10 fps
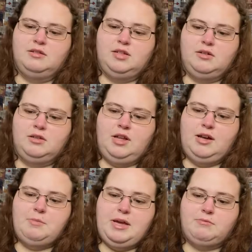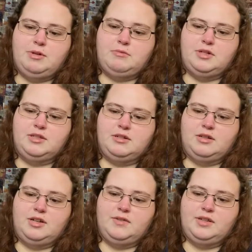you know, a lot of bad memories and a
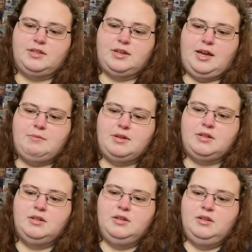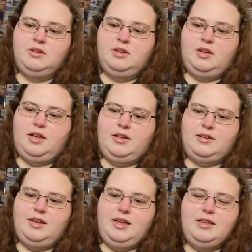lot of things happen. And
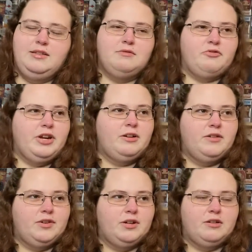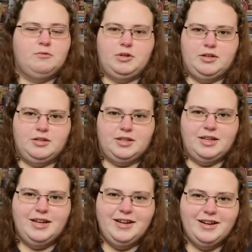it ends very, very weirdly.